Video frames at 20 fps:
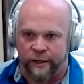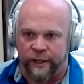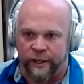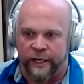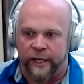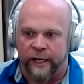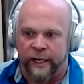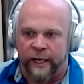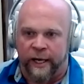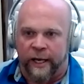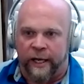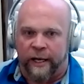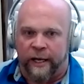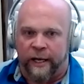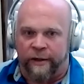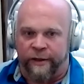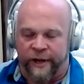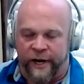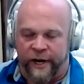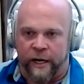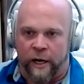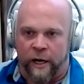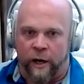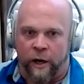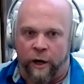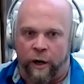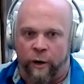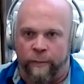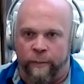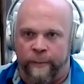six thirty. Then I
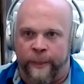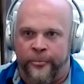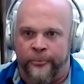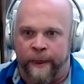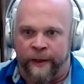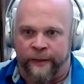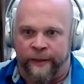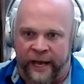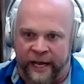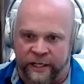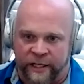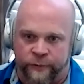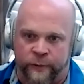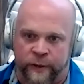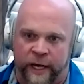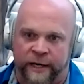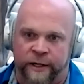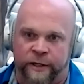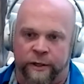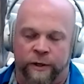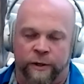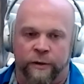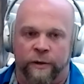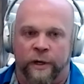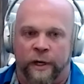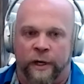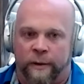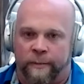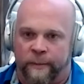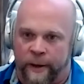go home, and that's when I
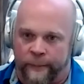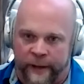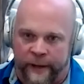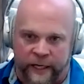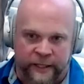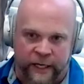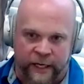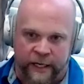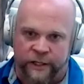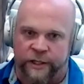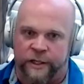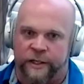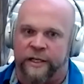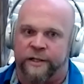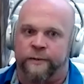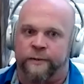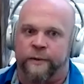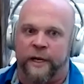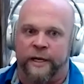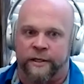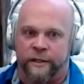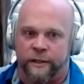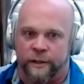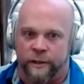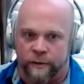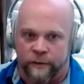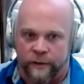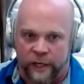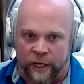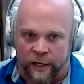do my meditation. That's when I
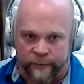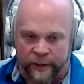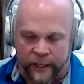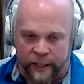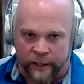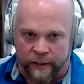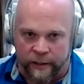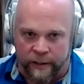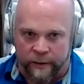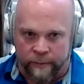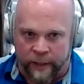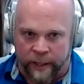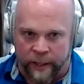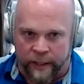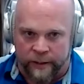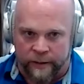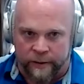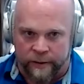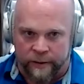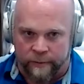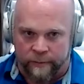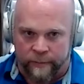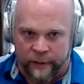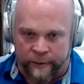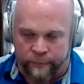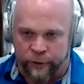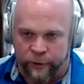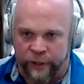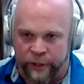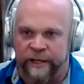do kind of my my
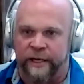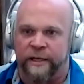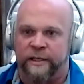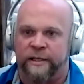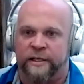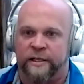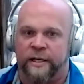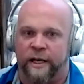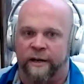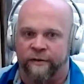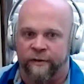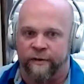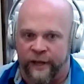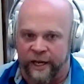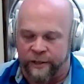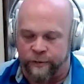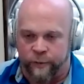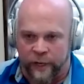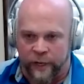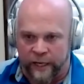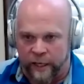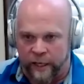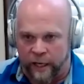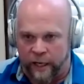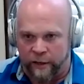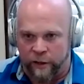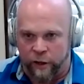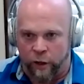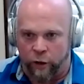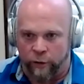my breathing stuff. And that's when I
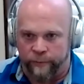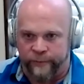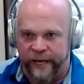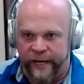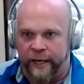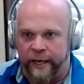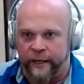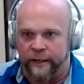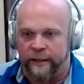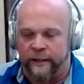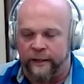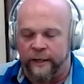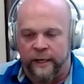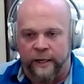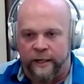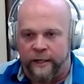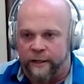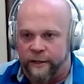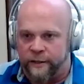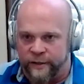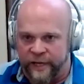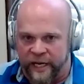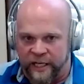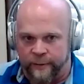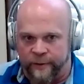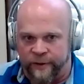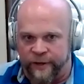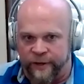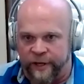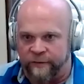kind of calm down and do
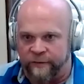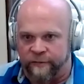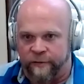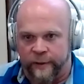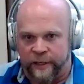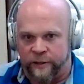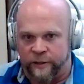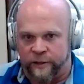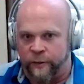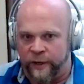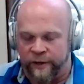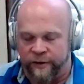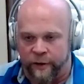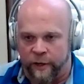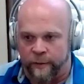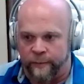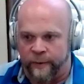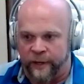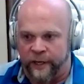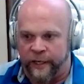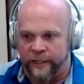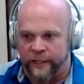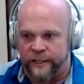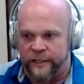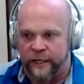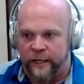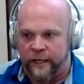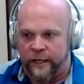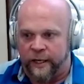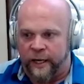that type of thing for about twenty, thirty
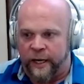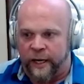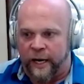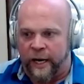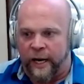minutes.